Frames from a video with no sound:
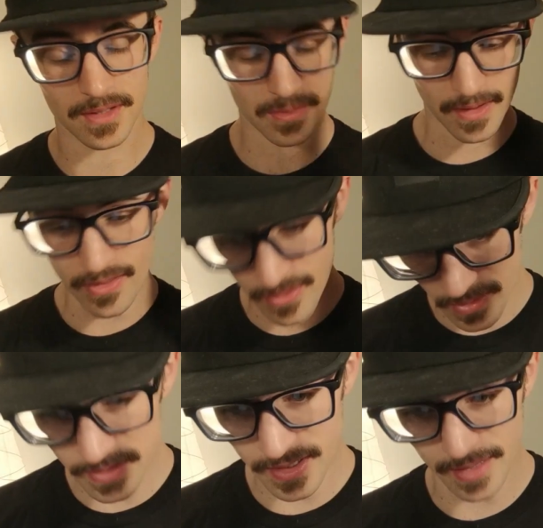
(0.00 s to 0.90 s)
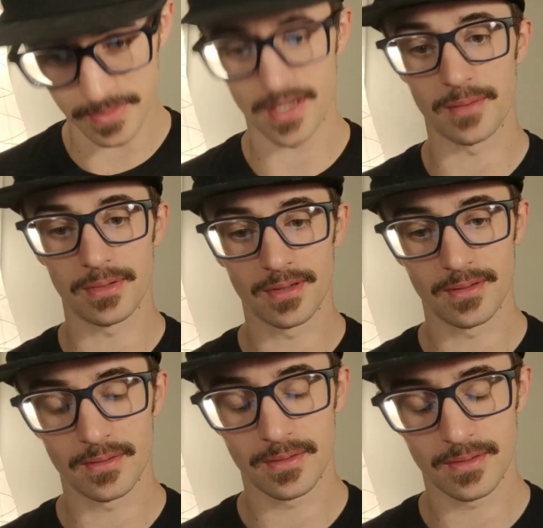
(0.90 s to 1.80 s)
This is my third top tip
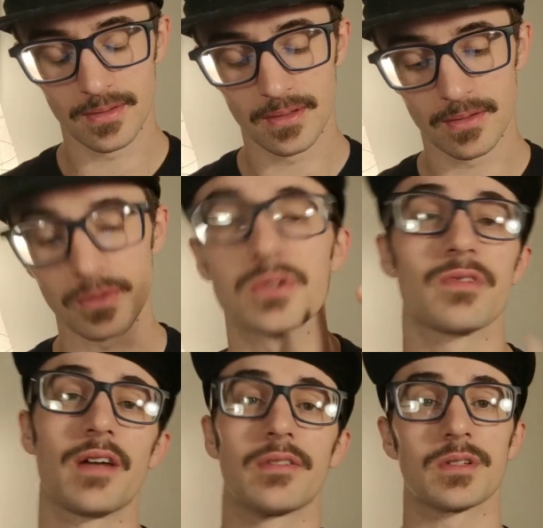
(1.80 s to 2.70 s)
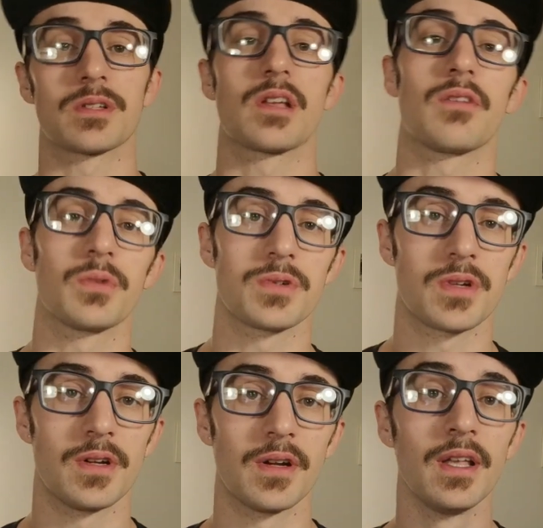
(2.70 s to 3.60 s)
for surviving as a software
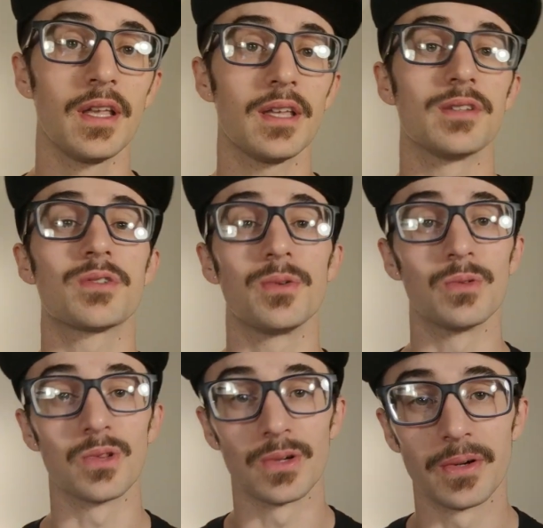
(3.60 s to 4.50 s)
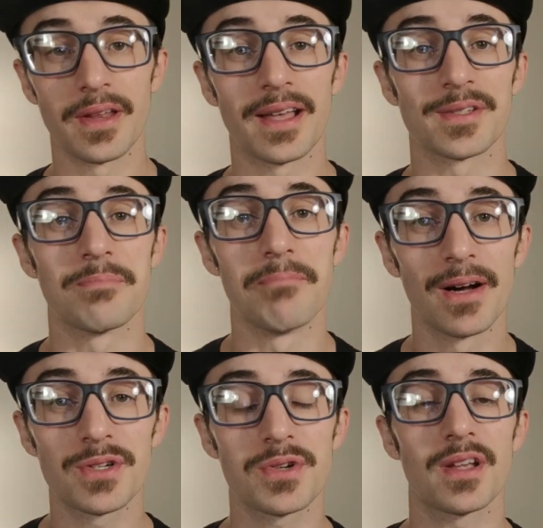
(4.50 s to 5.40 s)
engineer is to learn as
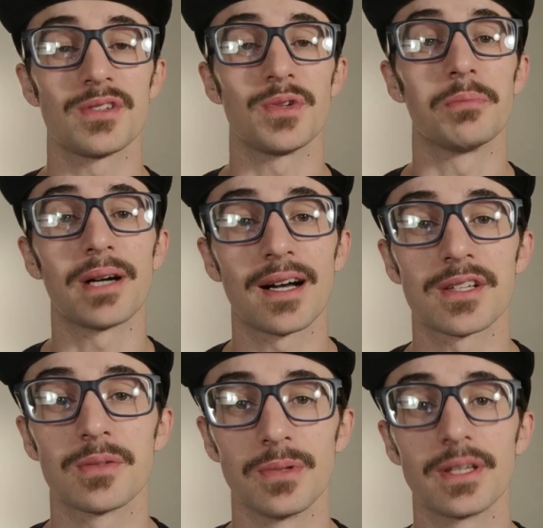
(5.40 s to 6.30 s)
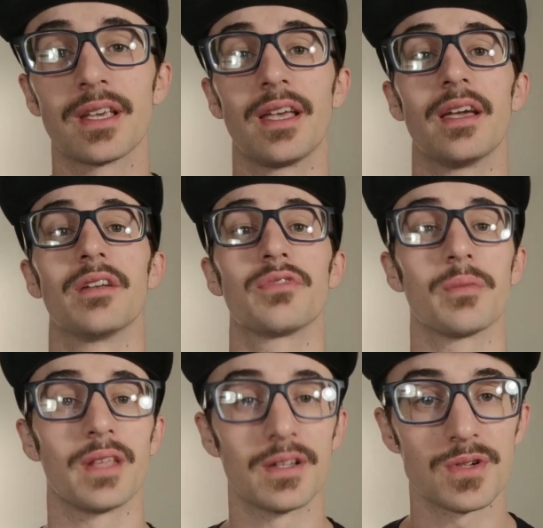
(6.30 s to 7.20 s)
much as you possibly can
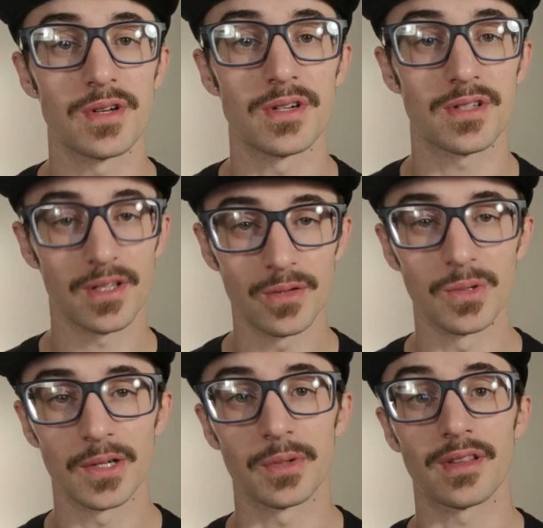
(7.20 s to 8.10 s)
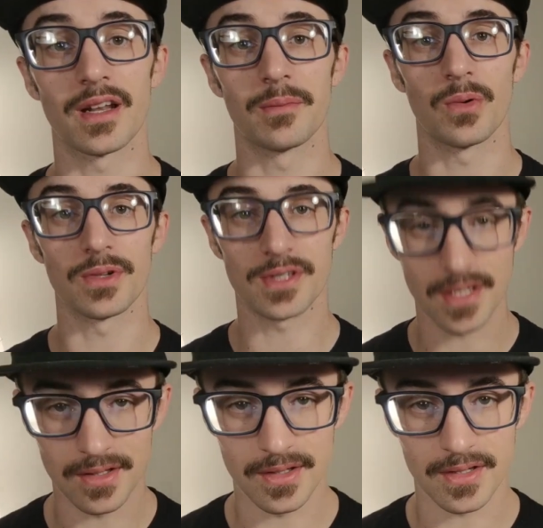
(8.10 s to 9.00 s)
from the engineers that you work with that are more
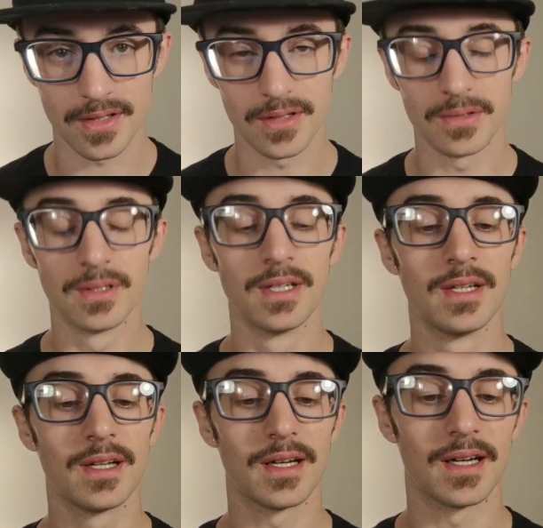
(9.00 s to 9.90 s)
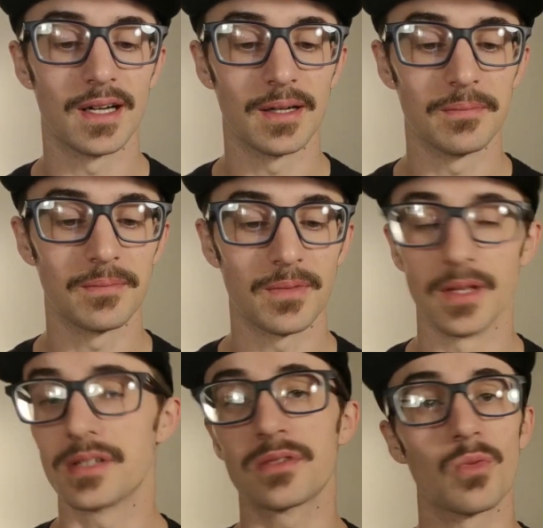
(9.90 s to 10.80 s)
senior to you. Um,
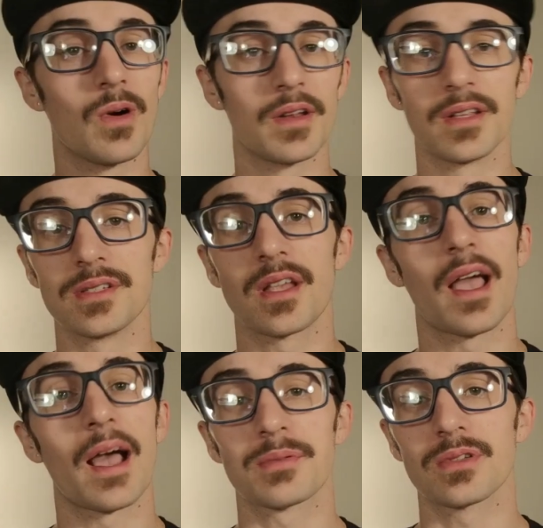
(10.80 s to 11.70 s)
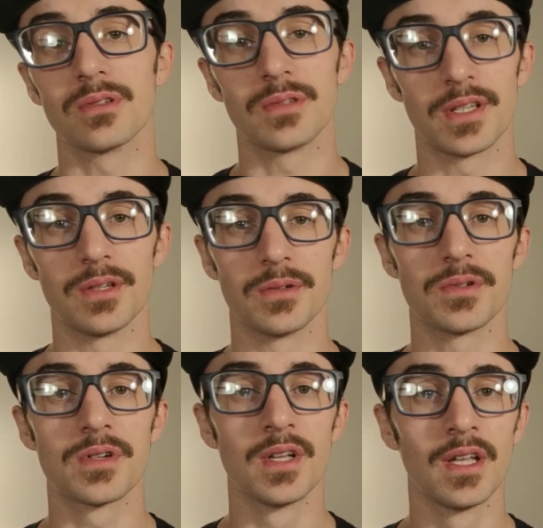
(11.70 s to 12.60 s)
this one is absolutely
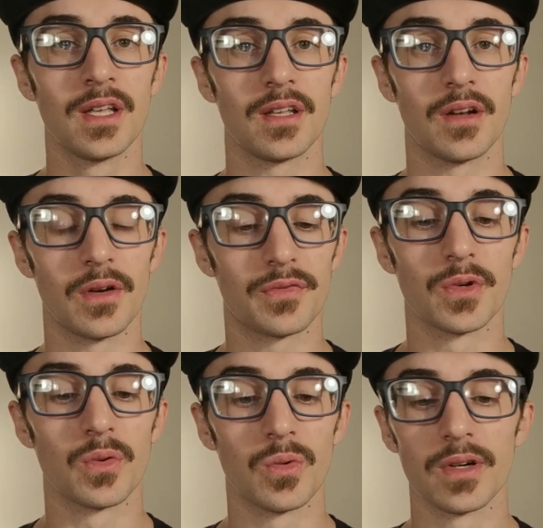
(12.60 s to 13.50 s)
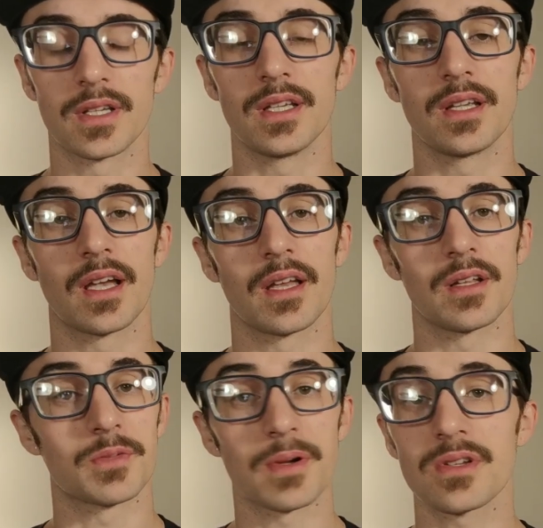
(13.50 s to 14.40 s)
huge you know if you're working
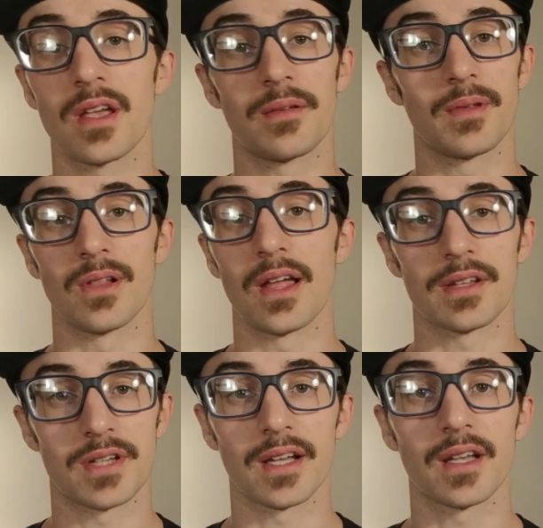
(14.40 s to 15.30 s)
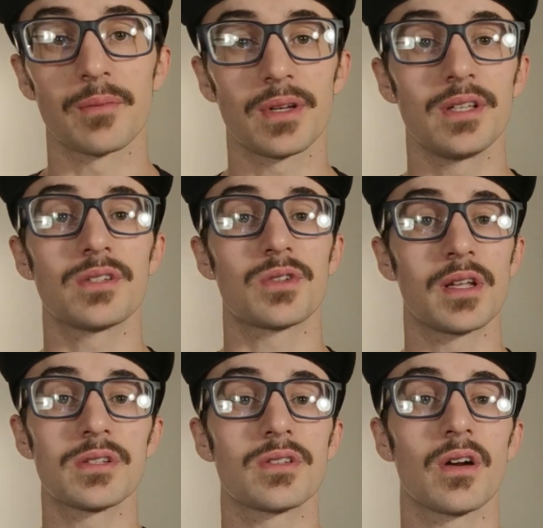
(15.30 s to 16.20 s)
at especially at a lot of tech companies
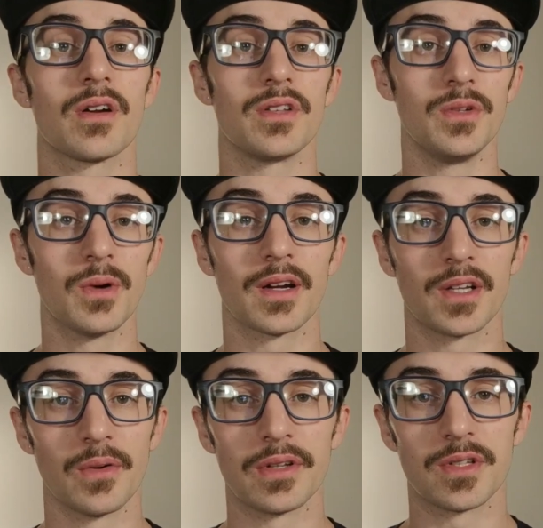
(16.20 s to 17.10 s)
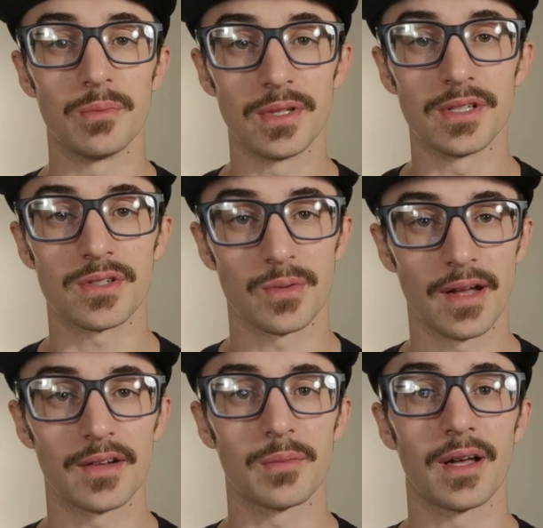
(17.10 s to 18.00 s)
chances are you are going to be
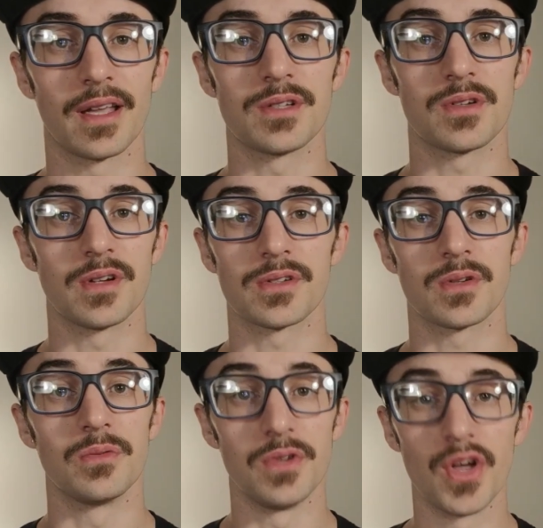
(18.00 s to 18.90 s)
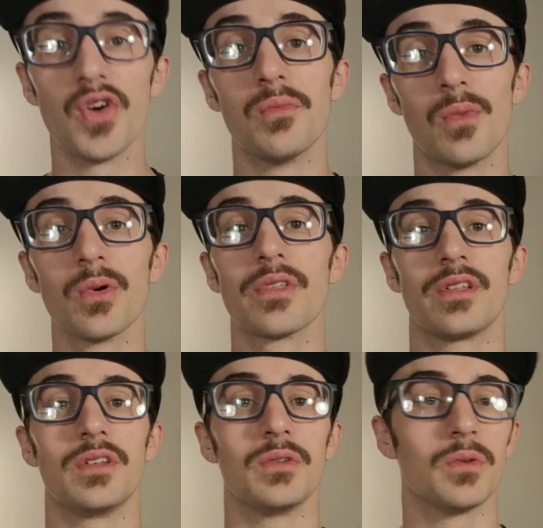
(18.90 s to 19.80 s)
surrounded by engineers who know more
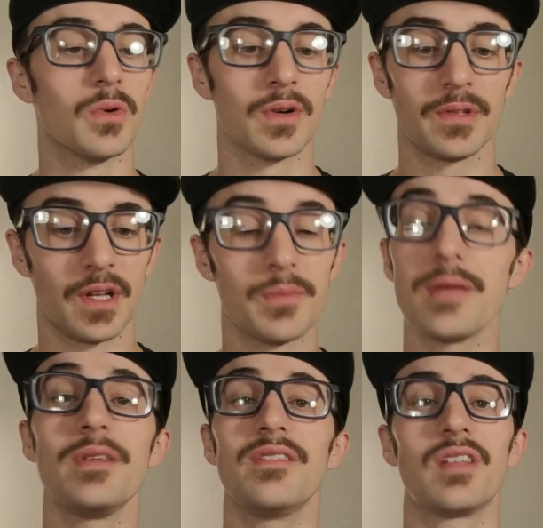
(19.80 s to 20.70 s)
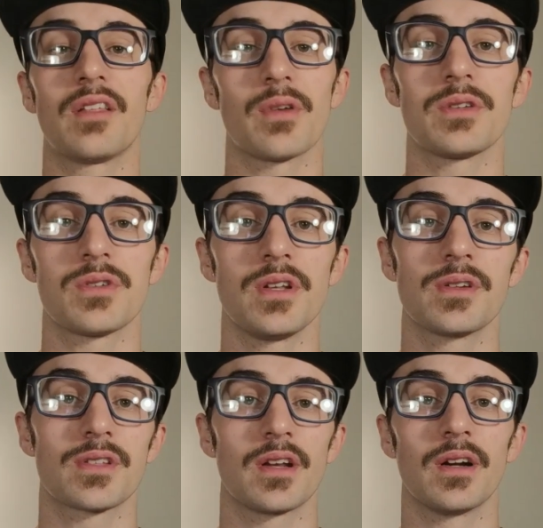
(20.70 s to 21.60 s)
than you or you know maybe even other
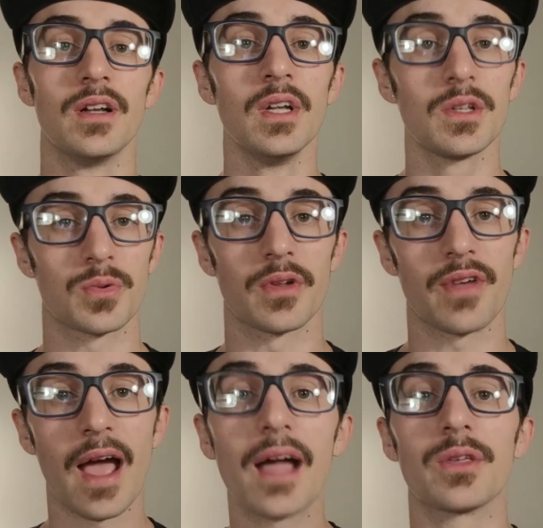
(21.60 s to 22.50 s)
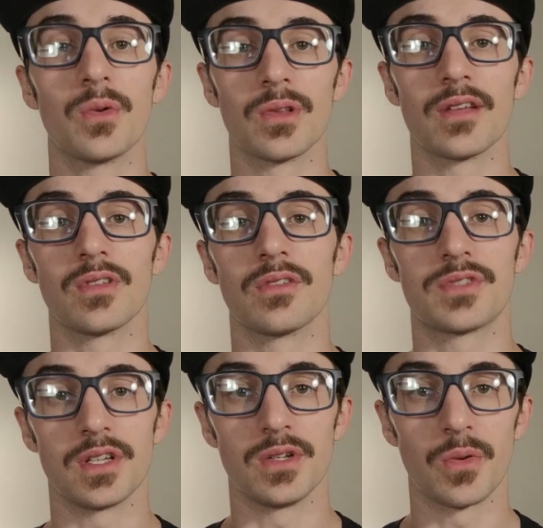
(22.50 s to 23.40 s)
engineers that are sort of at your level of
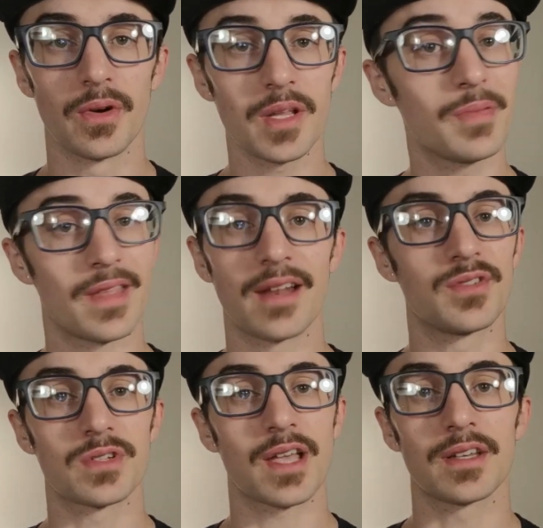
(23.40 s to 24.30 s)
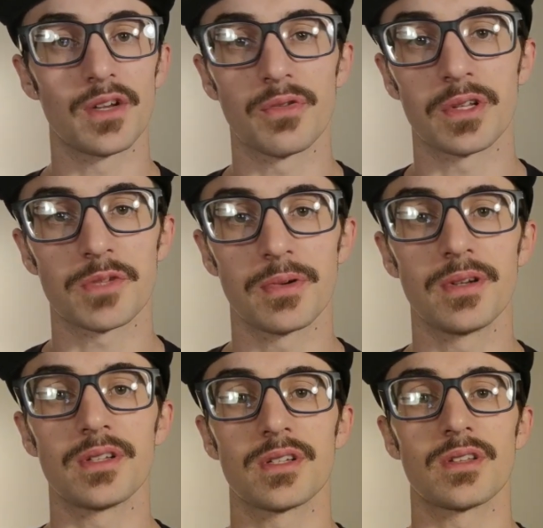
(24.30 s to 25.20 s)
seniority but that have just had different
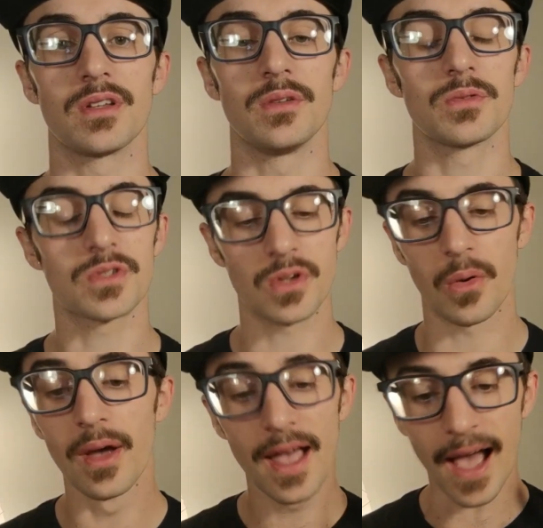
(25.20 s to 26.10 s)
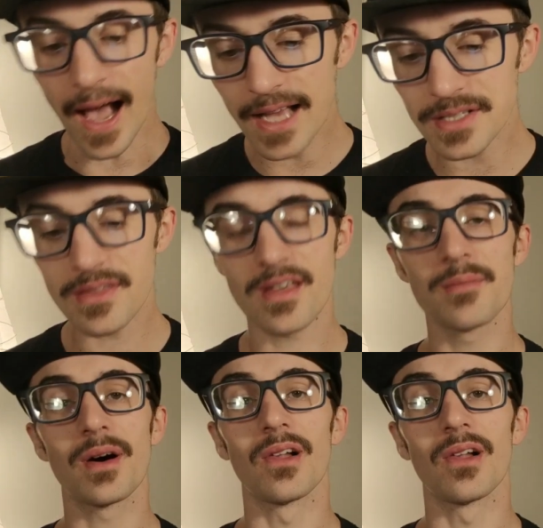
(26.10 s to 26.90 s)
experiences than you so ask them